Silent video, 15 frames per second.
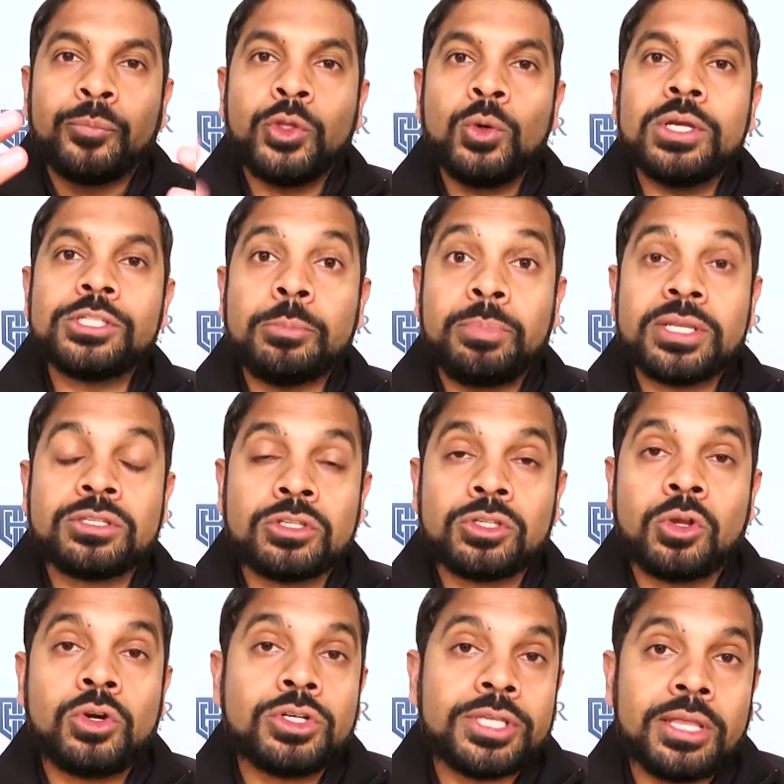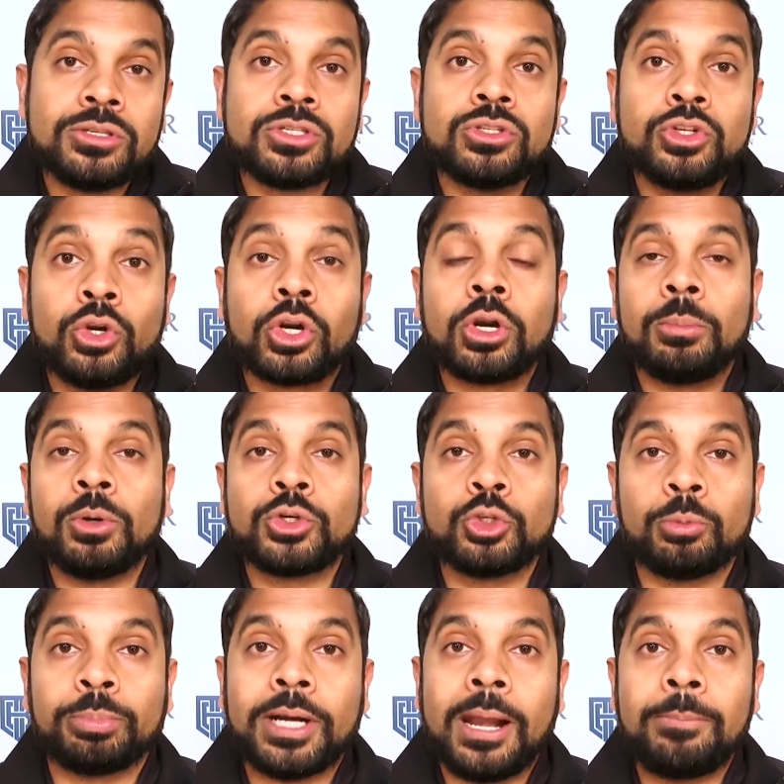you as a business owner, say this is your
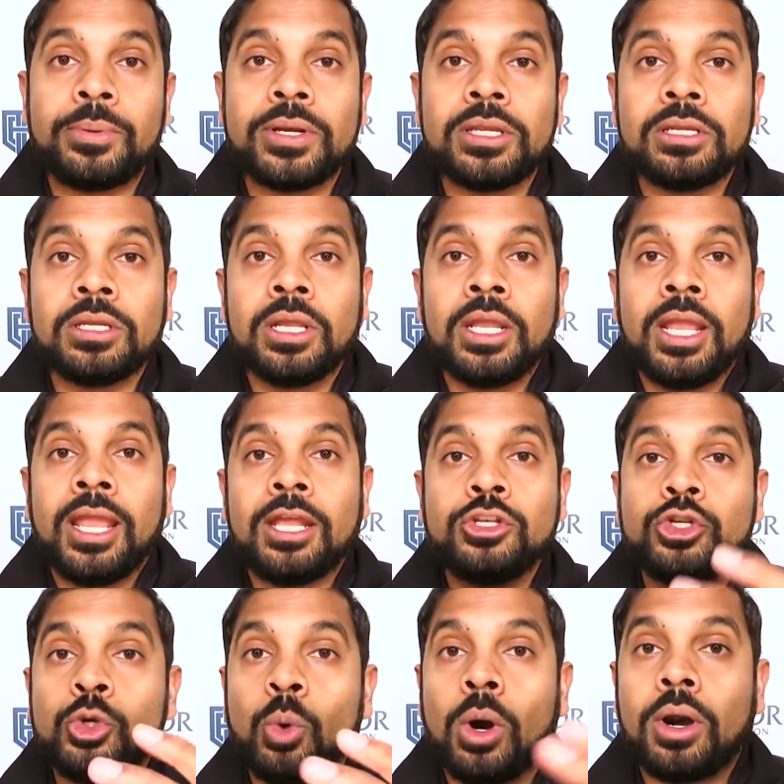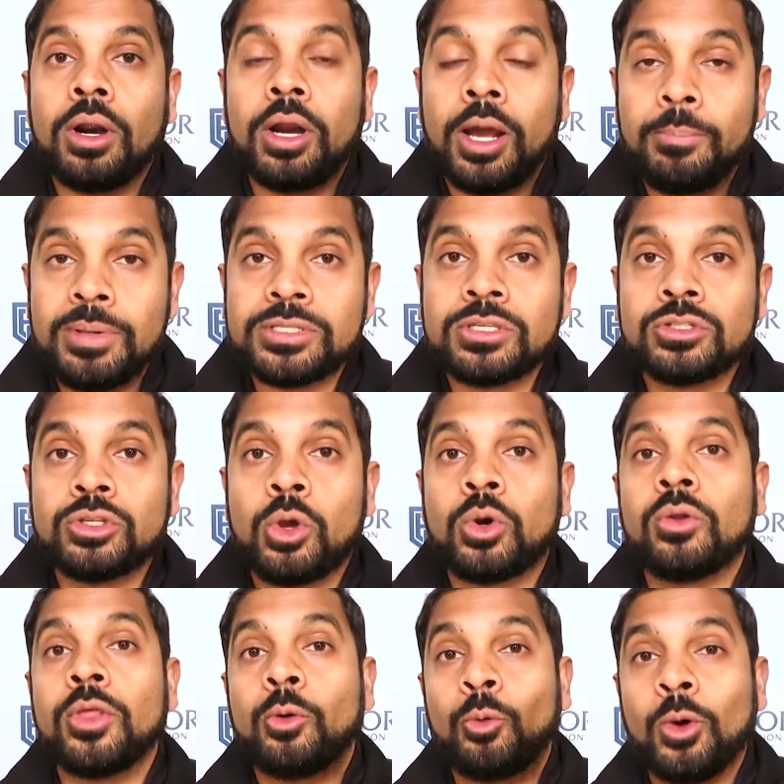commercial property, and you are a business
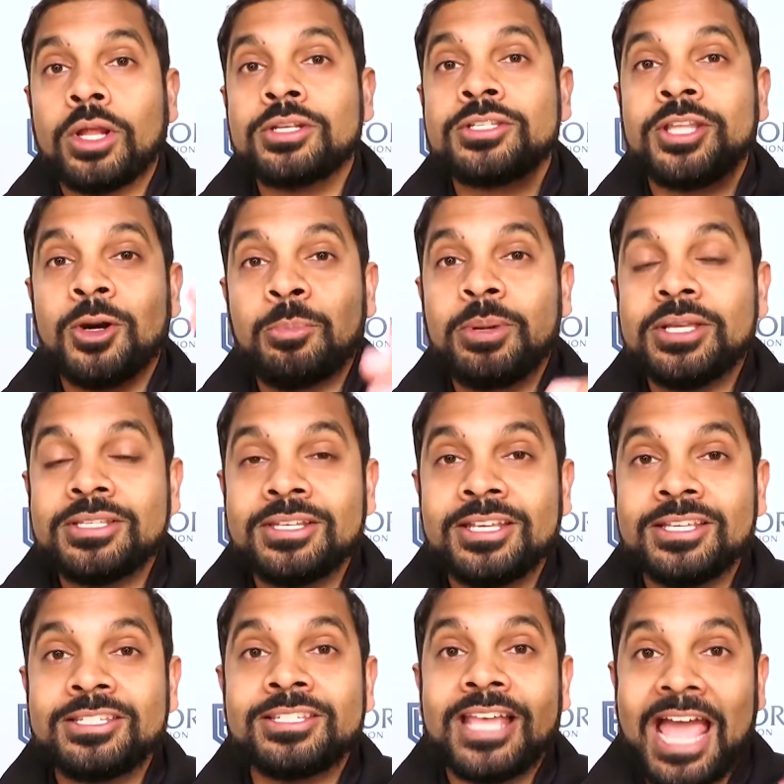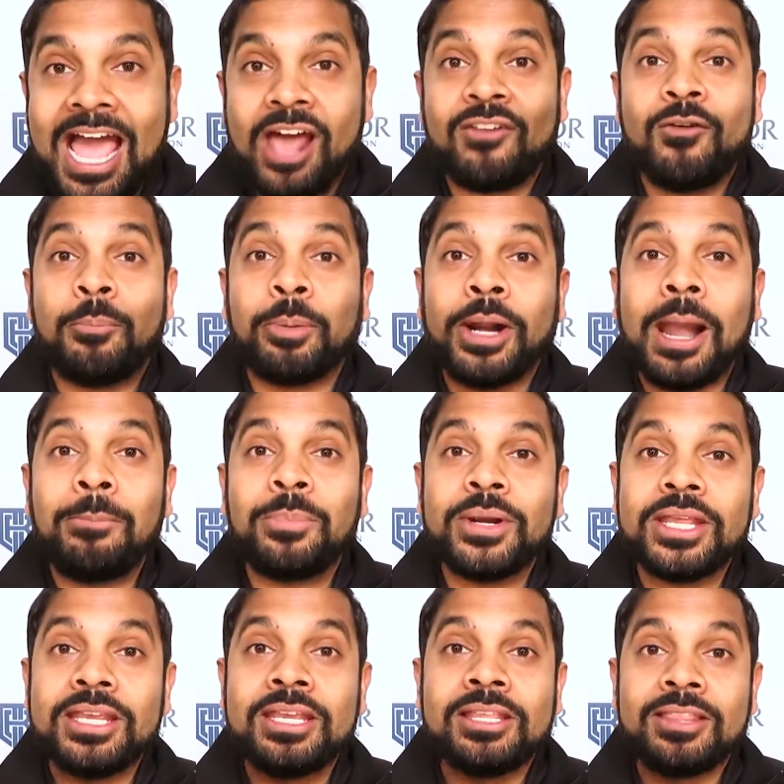owner that runs their business out of a
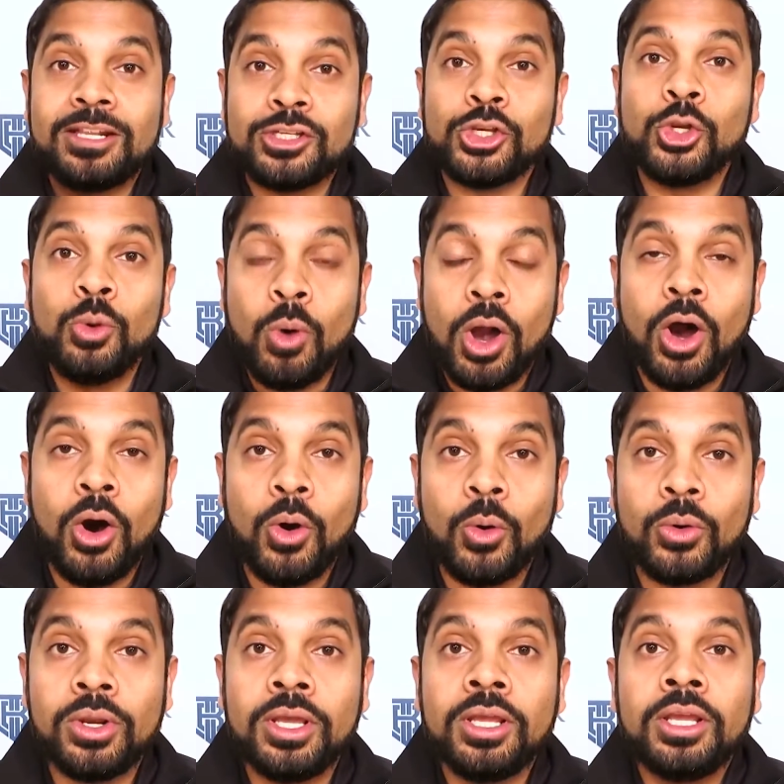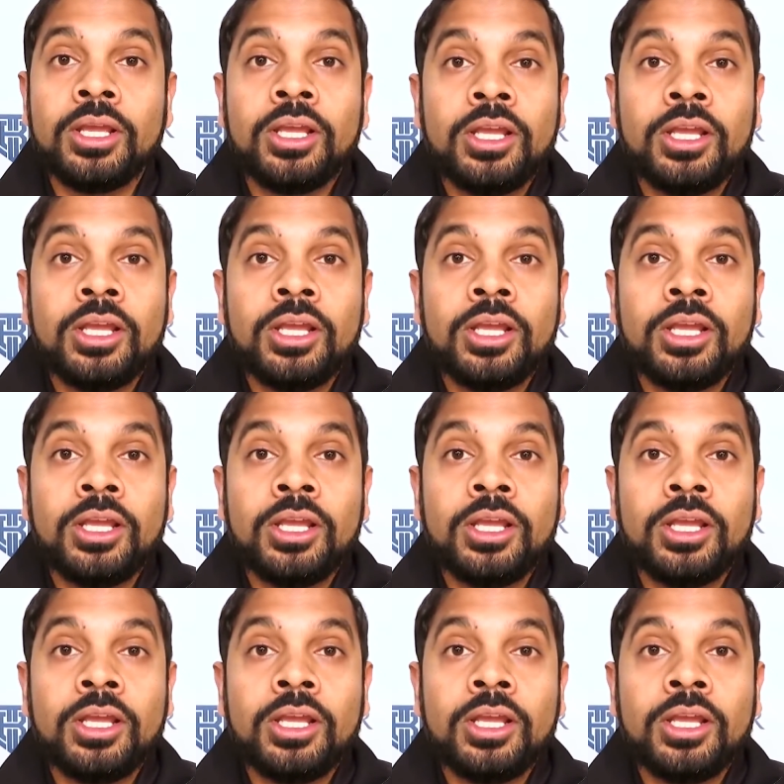property that you own.